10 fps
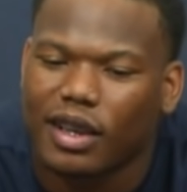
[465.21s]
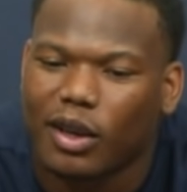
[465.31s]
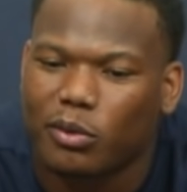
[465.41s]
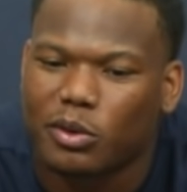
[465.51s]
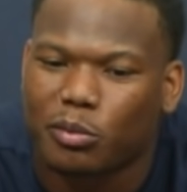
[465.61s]

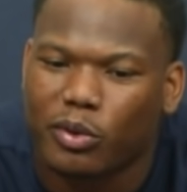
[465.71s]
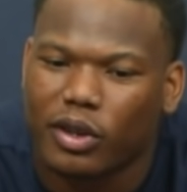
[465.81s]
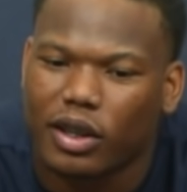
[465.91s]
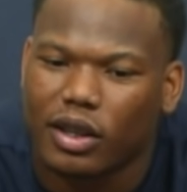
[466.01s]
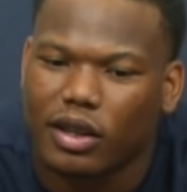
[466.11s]
It was a
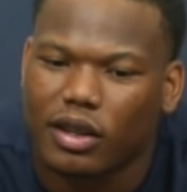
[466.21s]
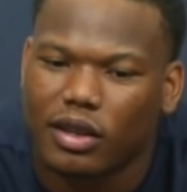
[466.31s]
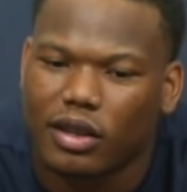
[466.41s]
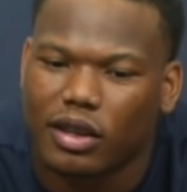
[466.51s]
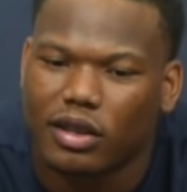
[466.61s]
pretty
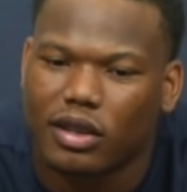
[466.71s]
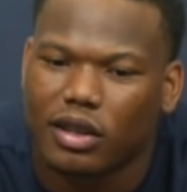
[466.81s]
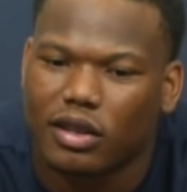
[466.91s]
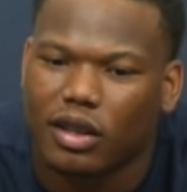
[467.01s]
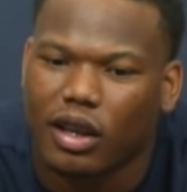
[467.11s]

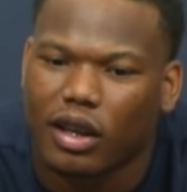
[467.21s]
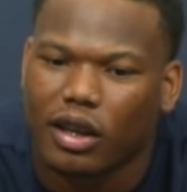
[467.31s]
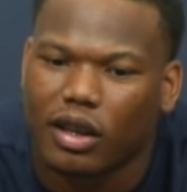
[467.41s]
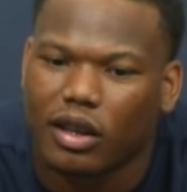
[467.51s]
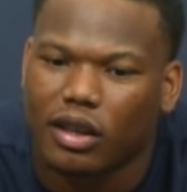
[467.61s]
intense
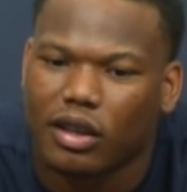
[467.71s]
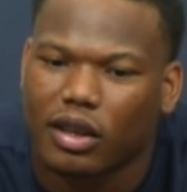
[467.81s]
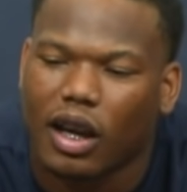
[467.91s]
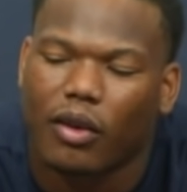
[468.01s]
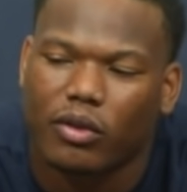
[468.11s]
uh,
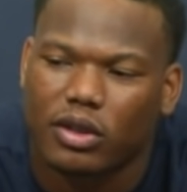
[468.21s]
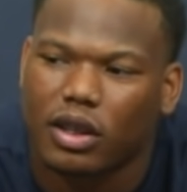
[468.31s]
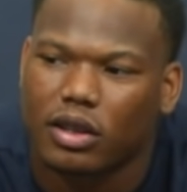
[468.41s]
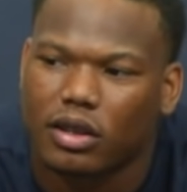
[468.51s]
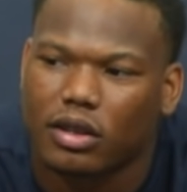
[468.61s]

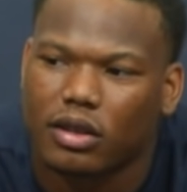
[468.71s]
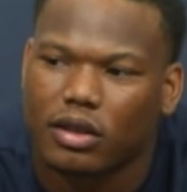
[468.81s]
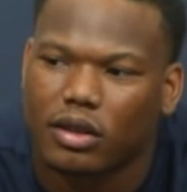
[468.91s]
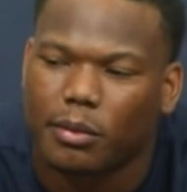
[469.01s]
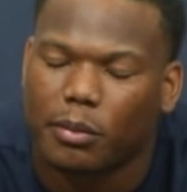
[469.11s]
conversation,
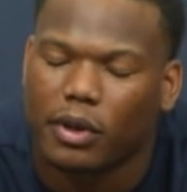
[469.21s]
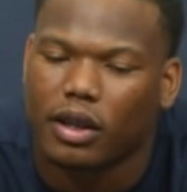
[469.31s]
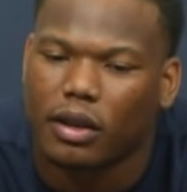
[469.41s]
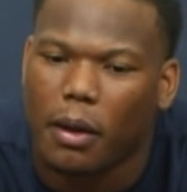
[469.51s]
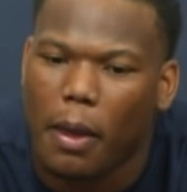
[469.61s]

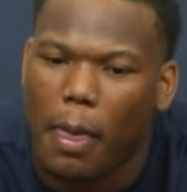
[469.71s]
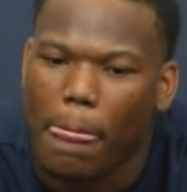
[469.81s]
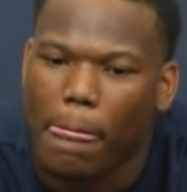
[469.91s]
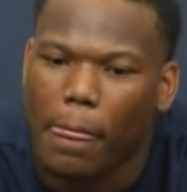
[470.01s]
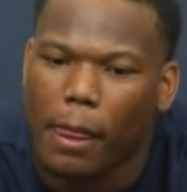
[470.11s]
but
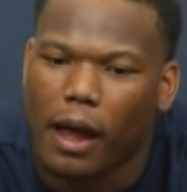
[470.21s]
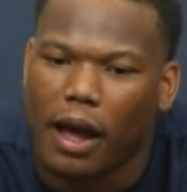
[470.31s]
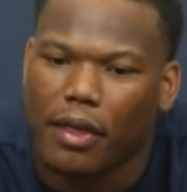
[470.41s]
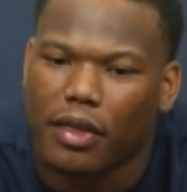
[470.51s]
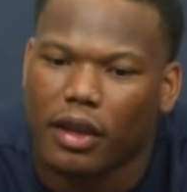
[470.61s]

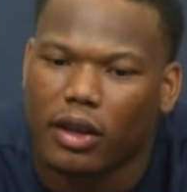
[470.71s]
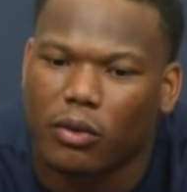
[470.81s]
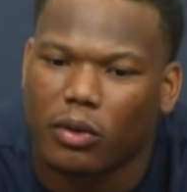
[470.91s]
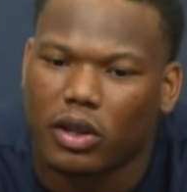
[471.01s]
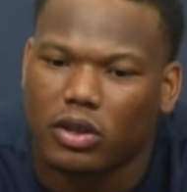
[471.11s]
I think
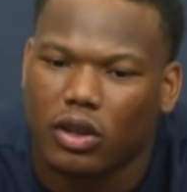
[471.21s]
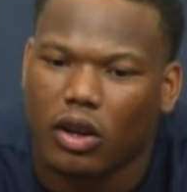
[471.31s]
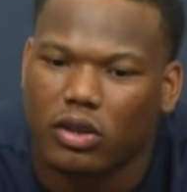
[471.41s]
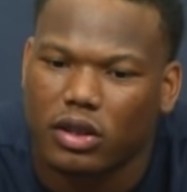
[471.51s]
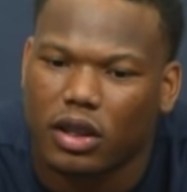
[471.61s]
when it's
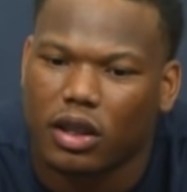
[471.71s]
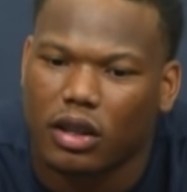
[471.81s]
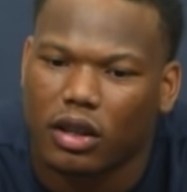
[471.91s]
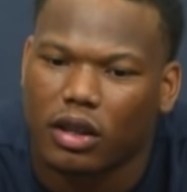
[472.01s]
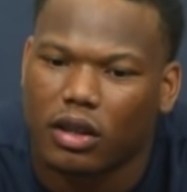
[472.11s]
all said and
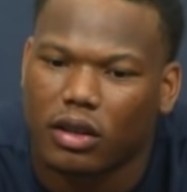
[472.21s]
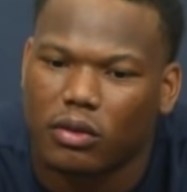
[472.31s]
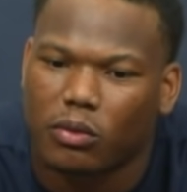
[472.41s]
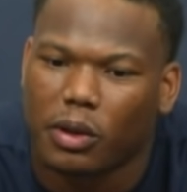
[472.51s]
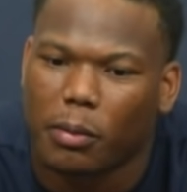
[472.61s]
done,
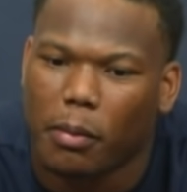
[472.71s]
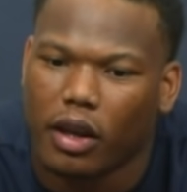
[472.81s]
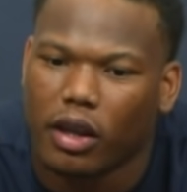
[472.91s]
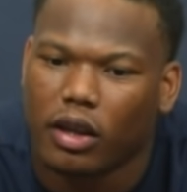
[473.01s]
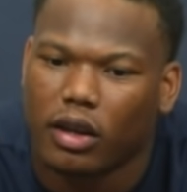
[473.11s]
when the
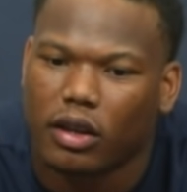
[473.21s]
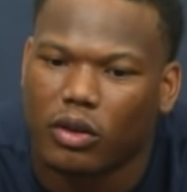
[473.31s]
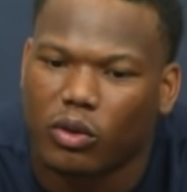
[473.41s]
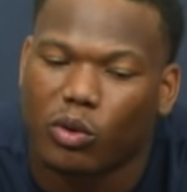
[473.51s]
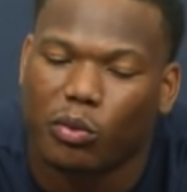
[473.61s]
media
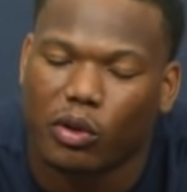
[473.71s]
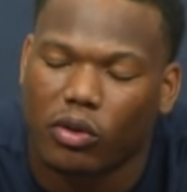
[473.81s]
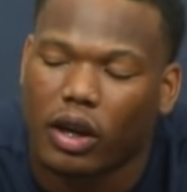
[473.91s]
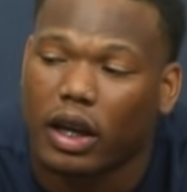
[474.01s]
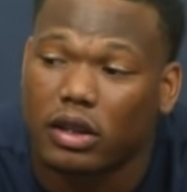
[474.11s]
or when
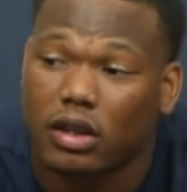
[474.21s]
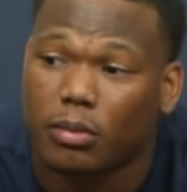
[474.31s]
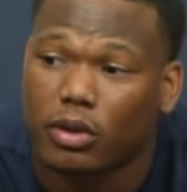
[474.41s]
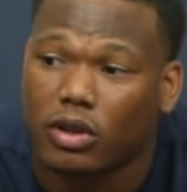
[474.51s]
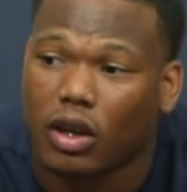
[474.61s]
you guys come
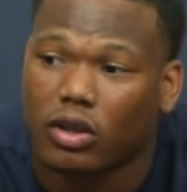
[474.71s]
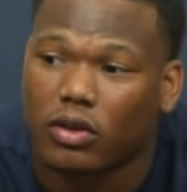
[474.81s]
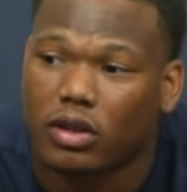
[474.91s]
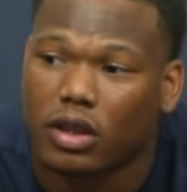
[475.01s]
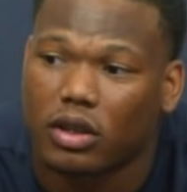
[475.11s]
to talk to
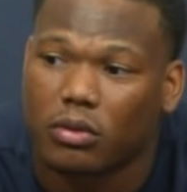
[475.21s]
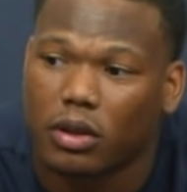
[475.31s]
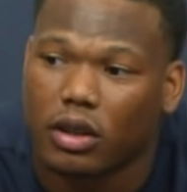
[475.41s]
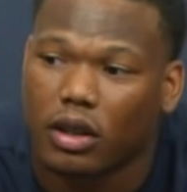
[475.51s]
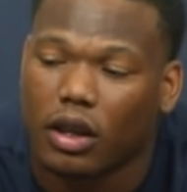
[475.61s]
us next
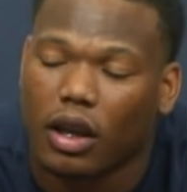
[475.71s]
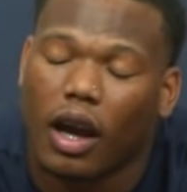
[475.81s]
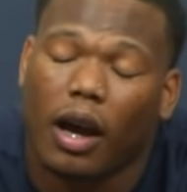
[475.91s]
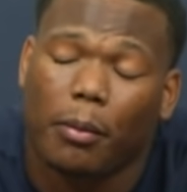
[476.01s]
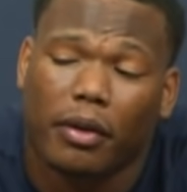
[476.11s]
week,
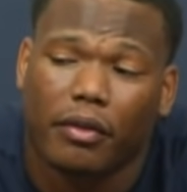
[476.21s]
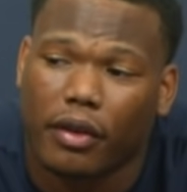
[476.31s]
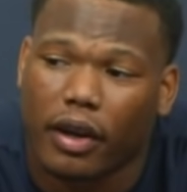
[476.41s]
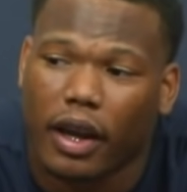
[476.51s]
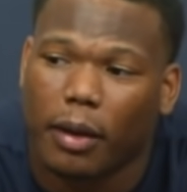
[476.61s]
I'll be a
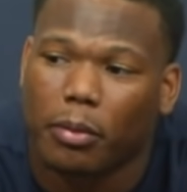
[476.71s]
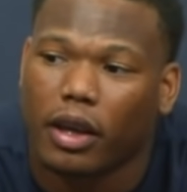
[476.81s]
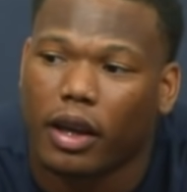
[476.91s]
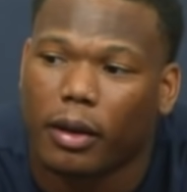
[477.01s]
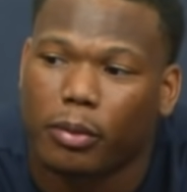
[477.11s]
very happy
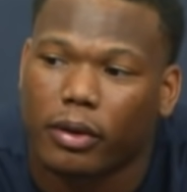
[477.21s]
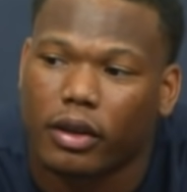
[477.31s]
camper.